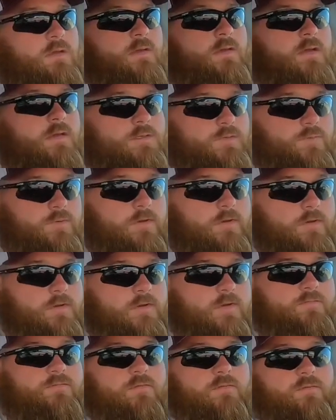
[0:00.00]
It's been a
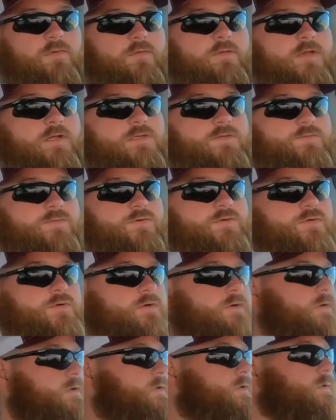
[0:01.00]
different one, that's for
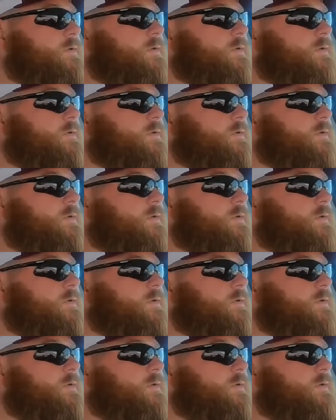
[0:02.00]
sure,